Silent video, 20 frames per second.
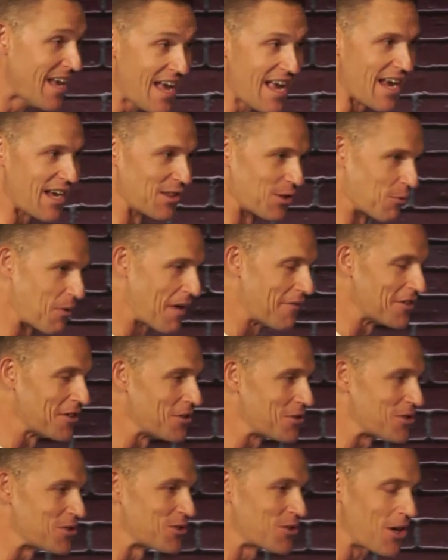in the
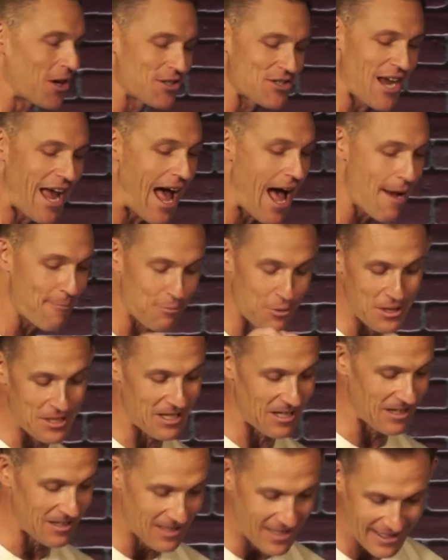Revolution Church app where you
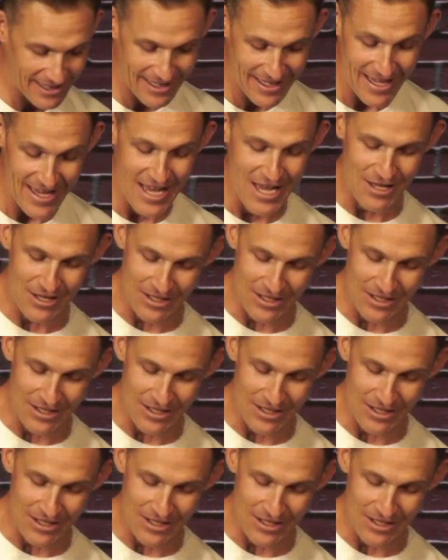can click it, you